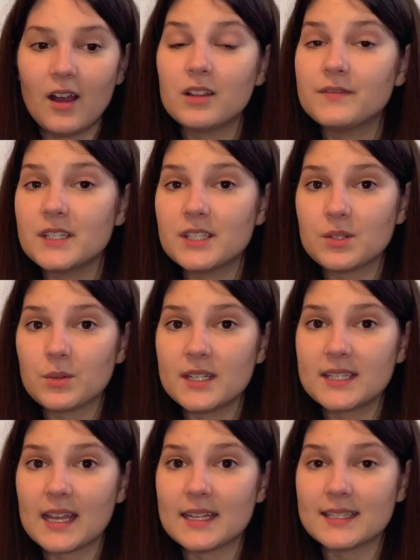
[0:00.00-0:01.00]
of these
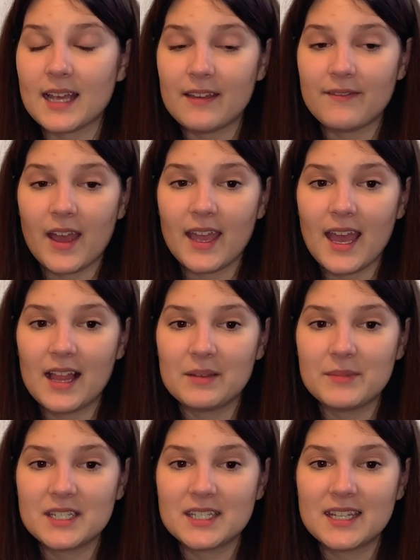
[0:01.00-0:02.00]
stories had a sci-fi
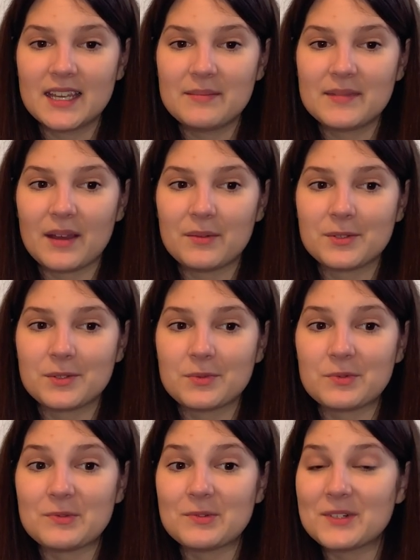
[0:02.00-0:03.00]
element to them that was
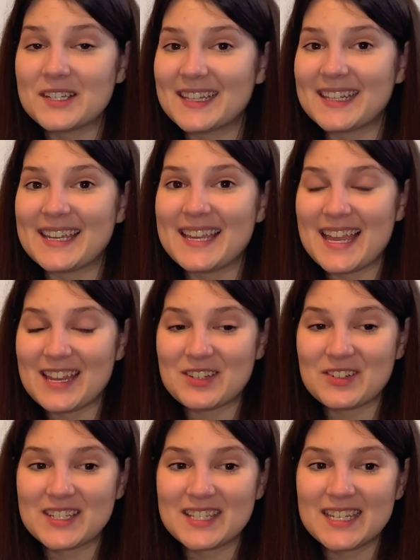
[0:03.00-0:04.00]
really
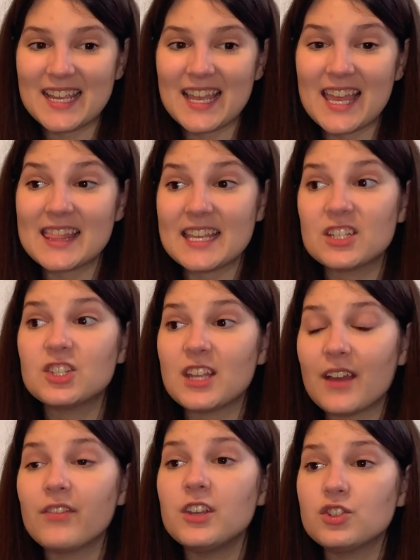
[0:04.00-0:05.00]
interesting. These are
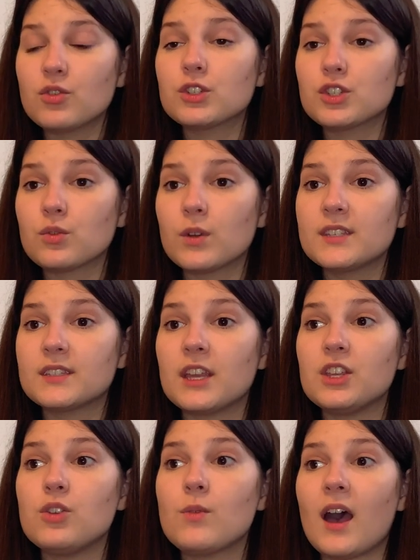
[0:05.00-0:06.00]
definitely short stories
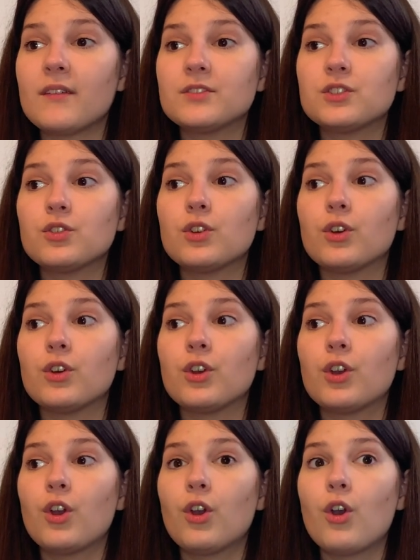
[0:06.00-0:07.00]
that you have to
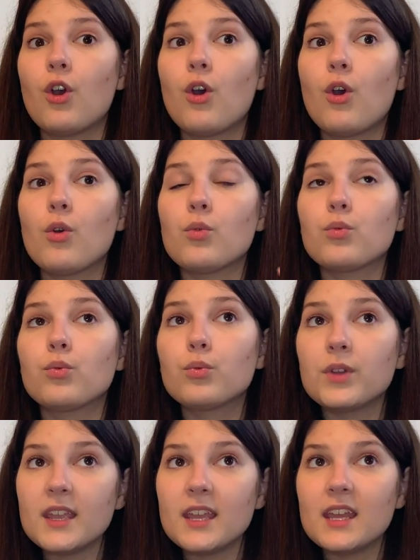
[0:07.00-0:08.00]

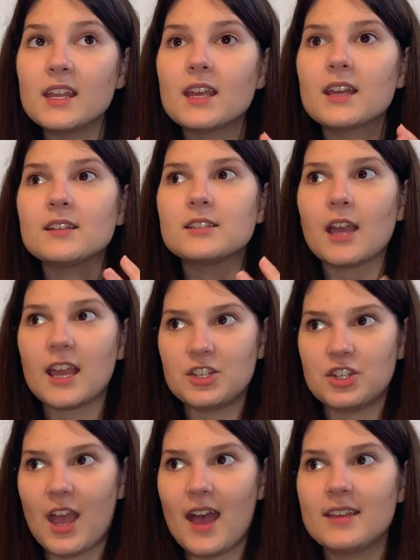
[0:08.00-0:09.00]
read,
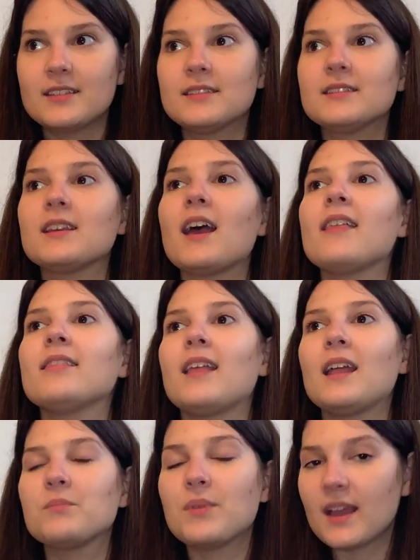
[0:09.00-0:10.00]
digest, and
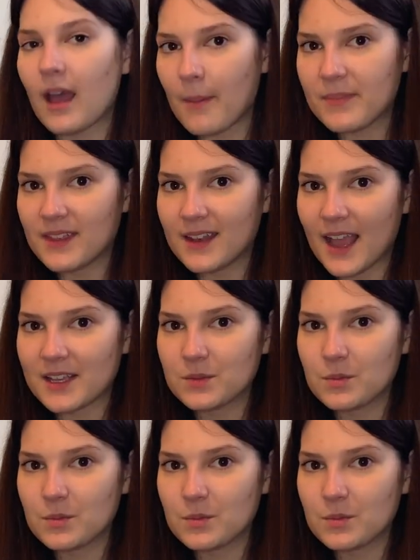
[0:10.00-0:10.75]
then pick up the next